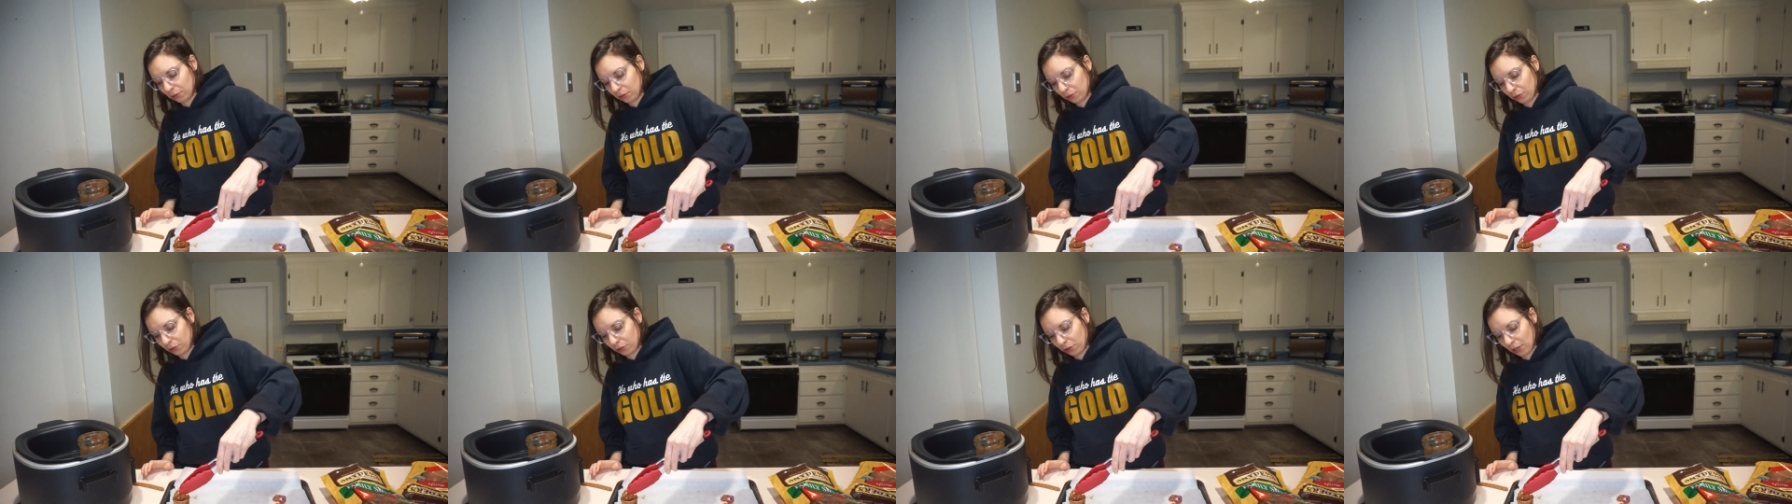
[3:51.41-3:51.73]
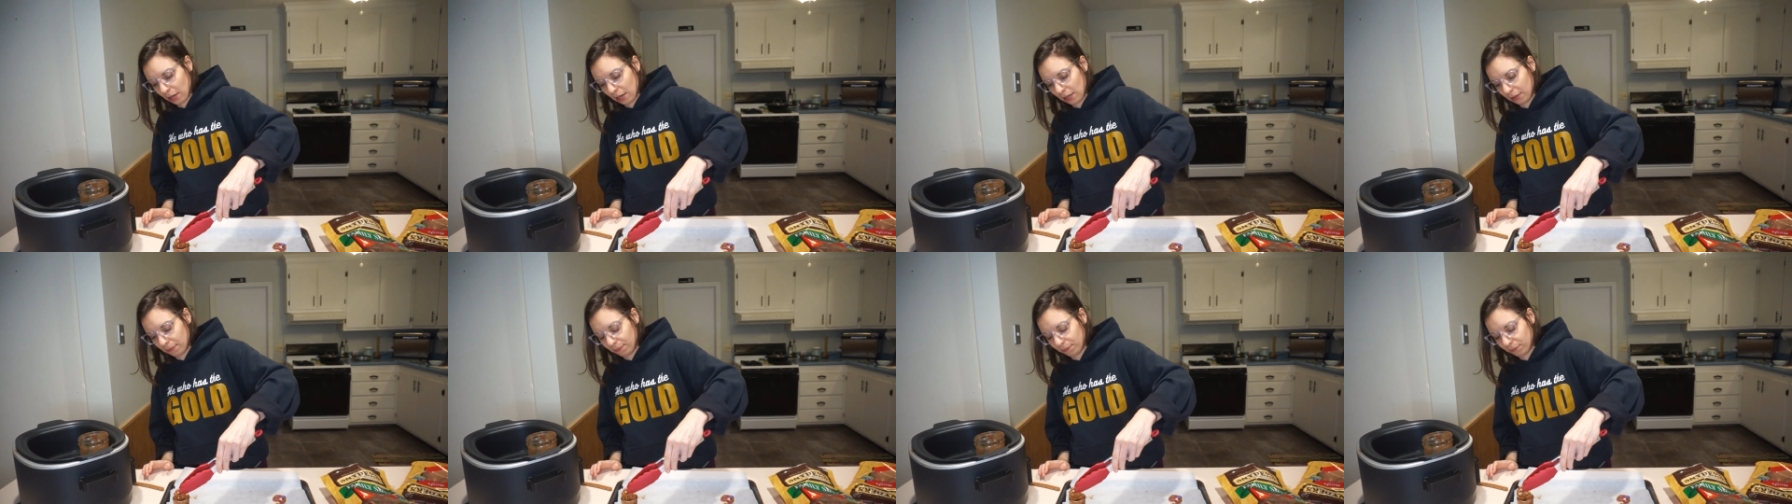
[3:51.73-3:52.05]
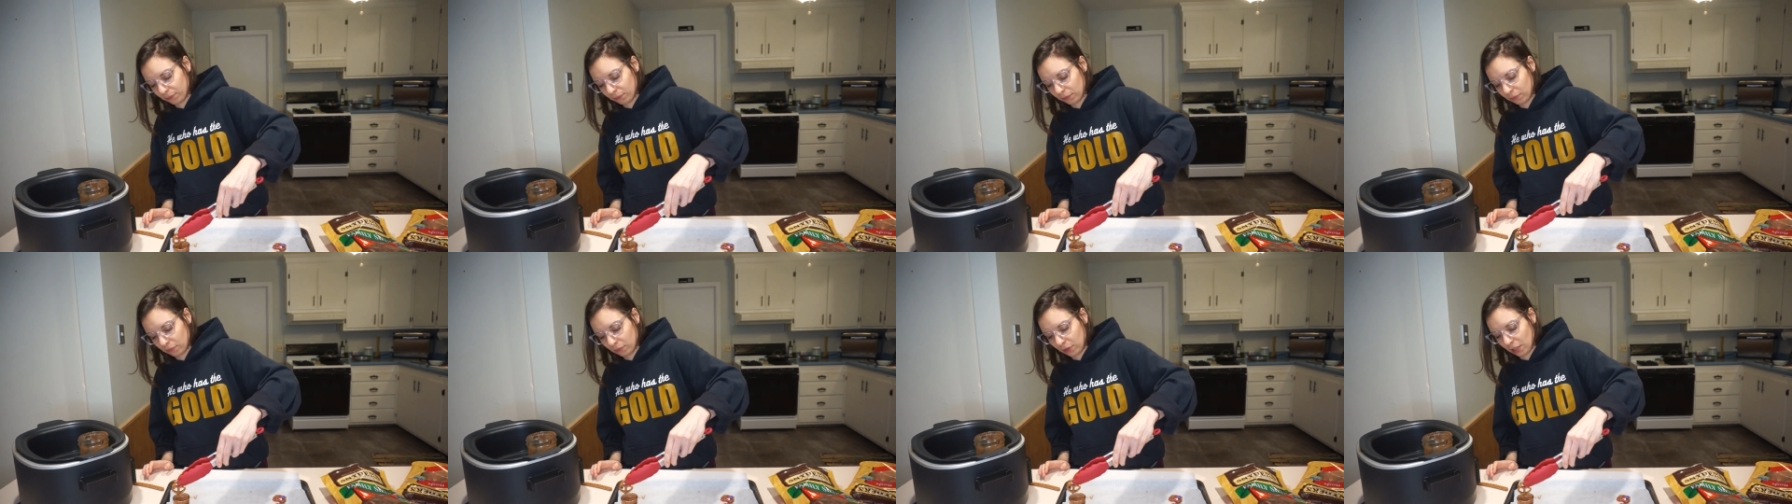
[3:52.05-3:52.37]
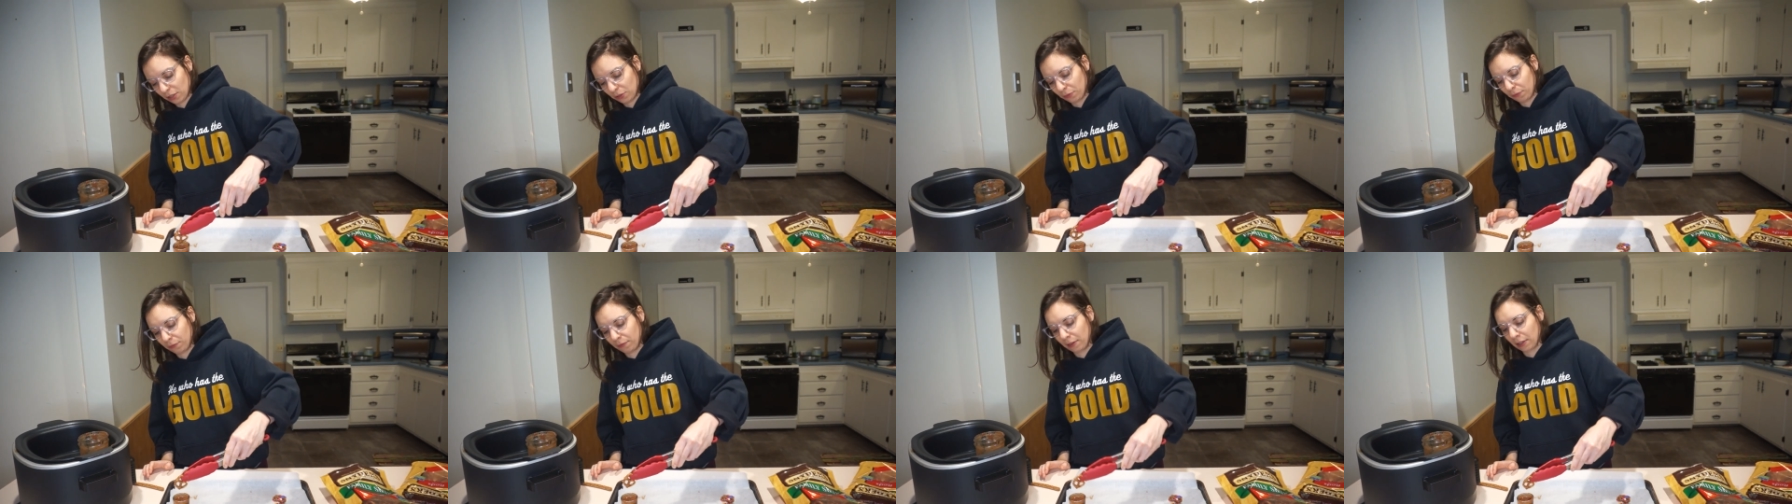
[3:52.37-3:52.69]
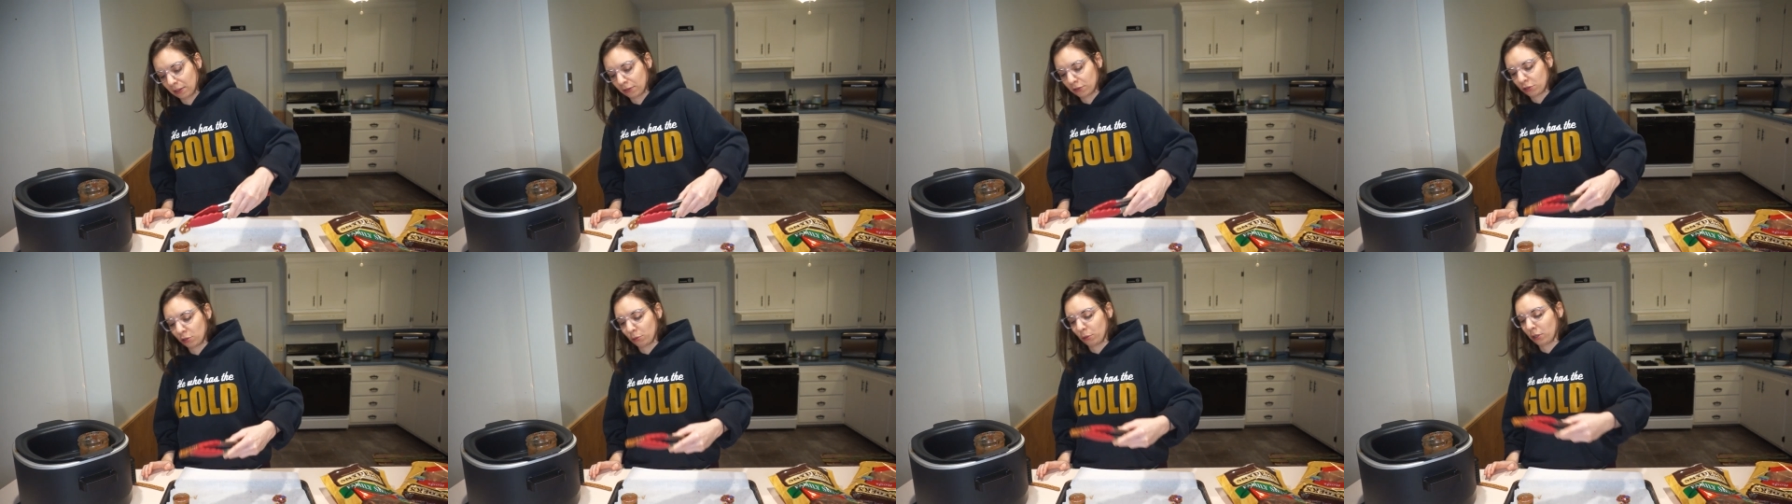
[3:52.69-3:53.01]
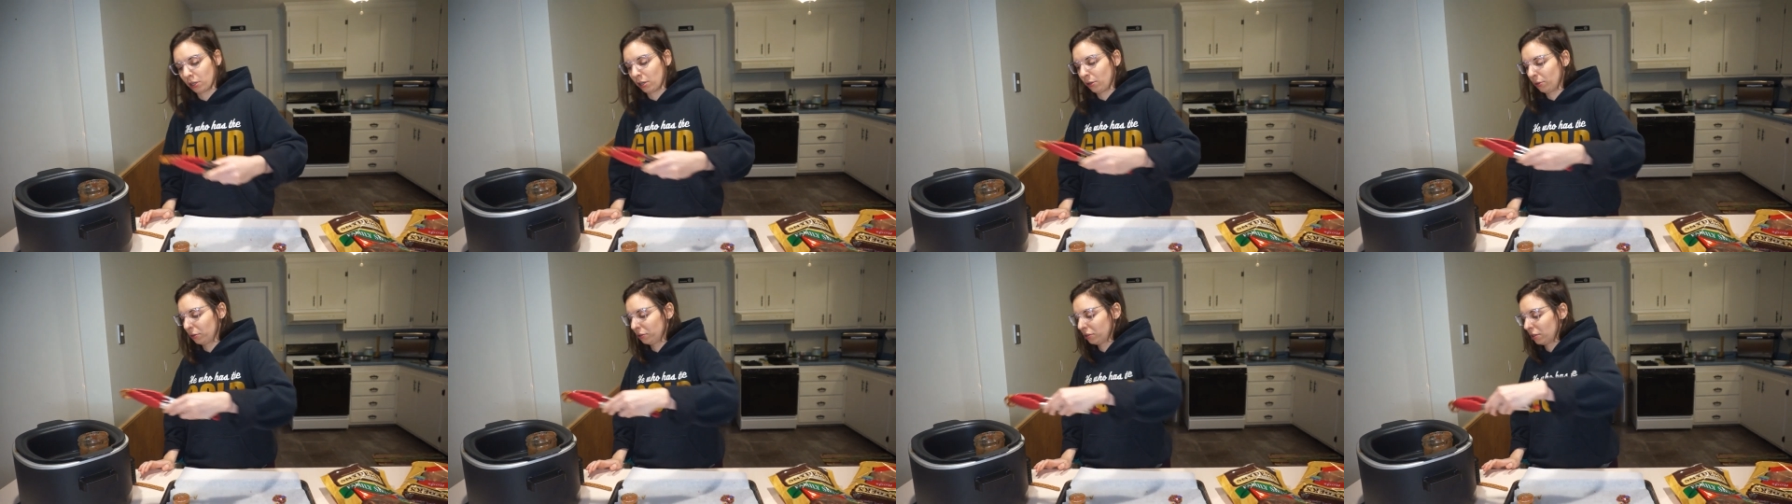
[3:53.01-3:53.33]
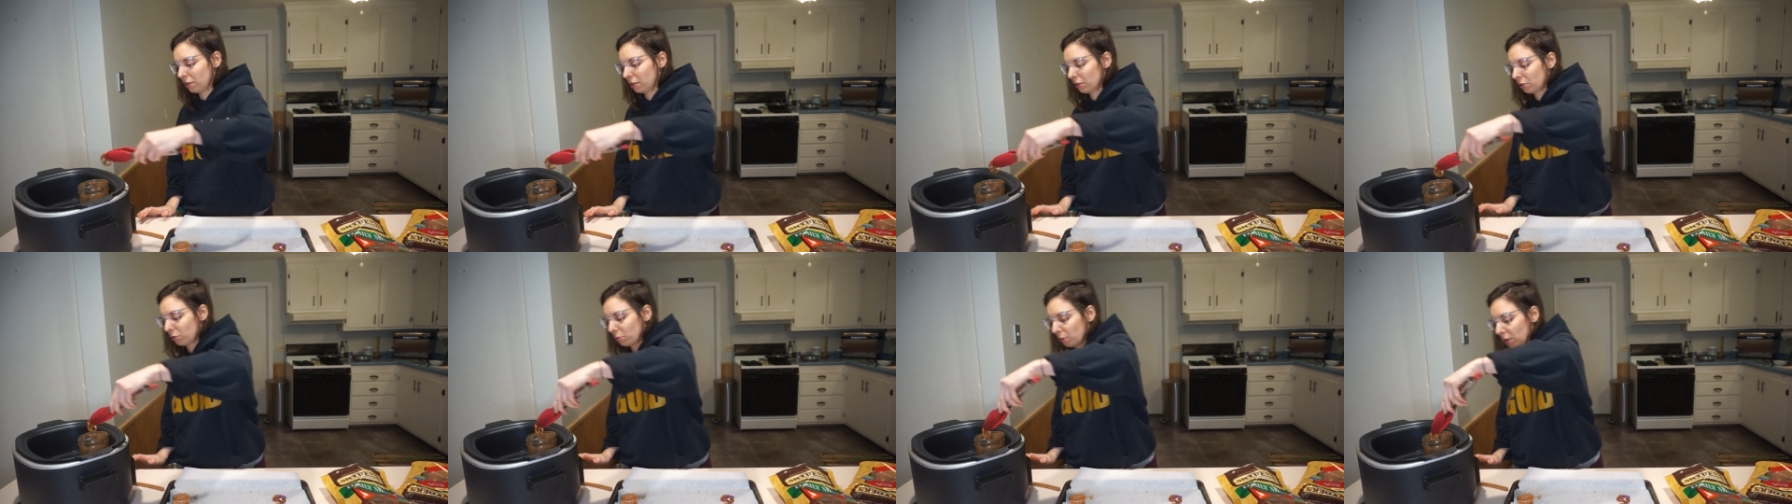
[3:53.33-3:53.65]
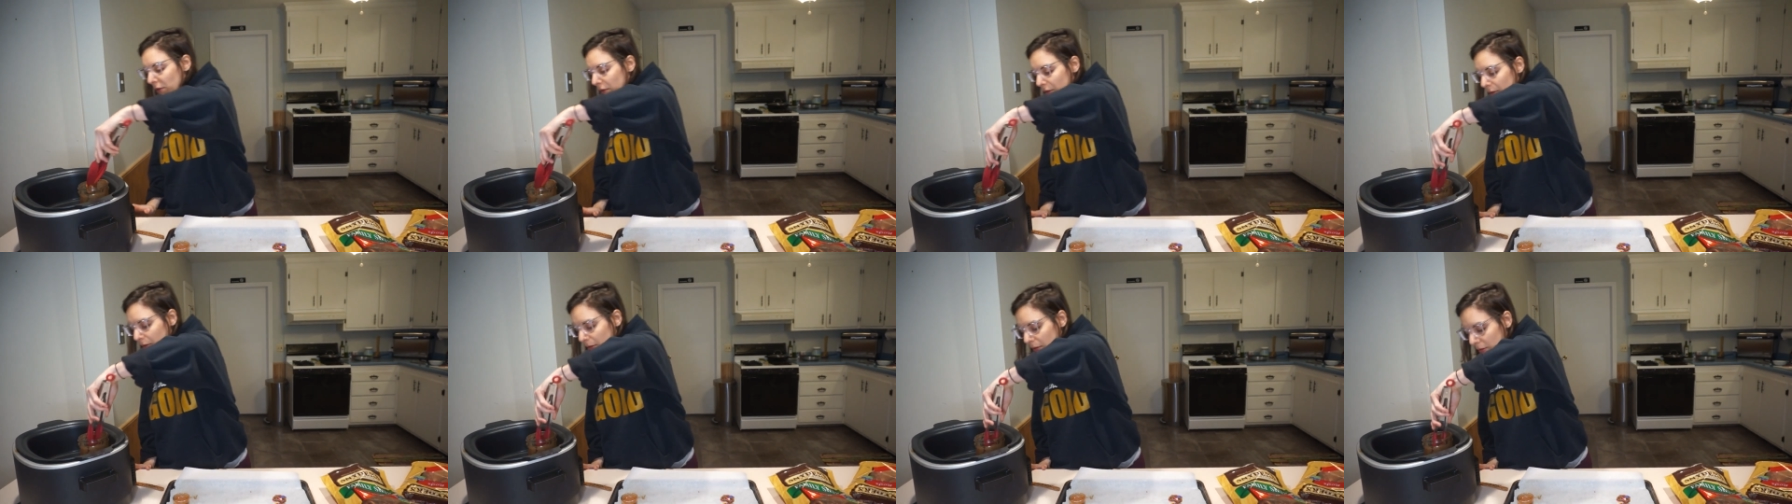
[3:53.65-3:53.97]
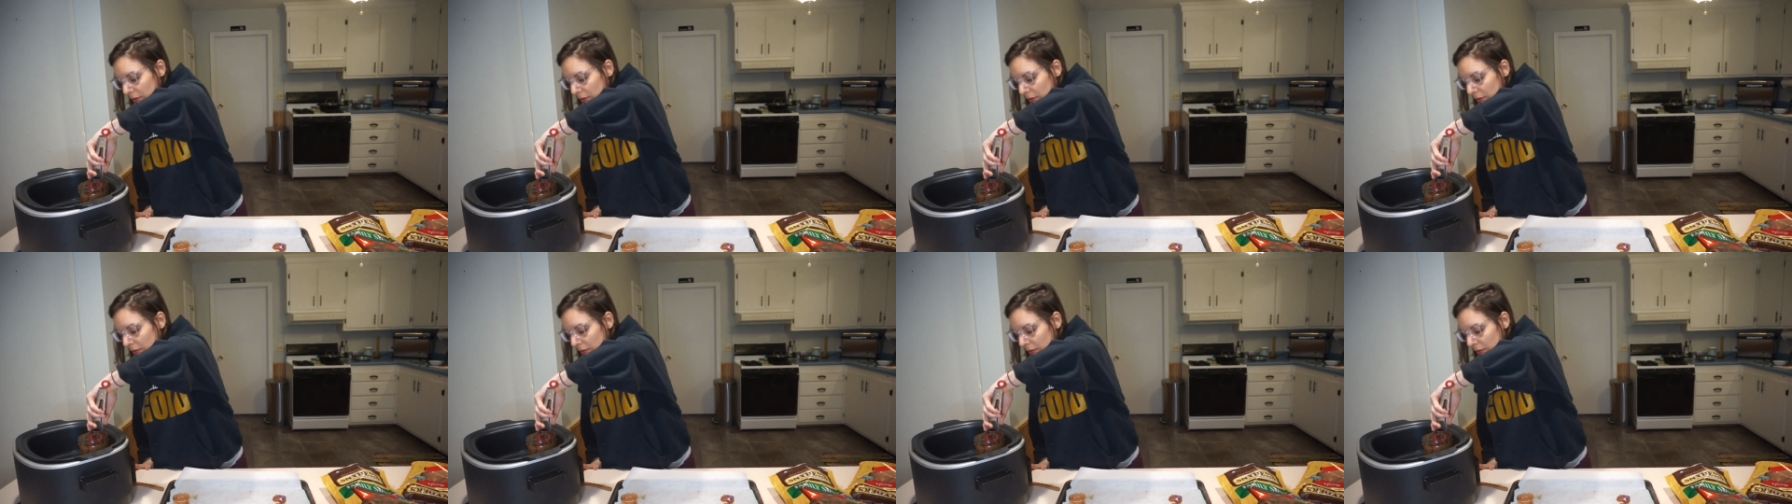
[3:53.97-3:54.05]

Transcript: Let's try it. Mm, doesn't fit, so we'll go into this one.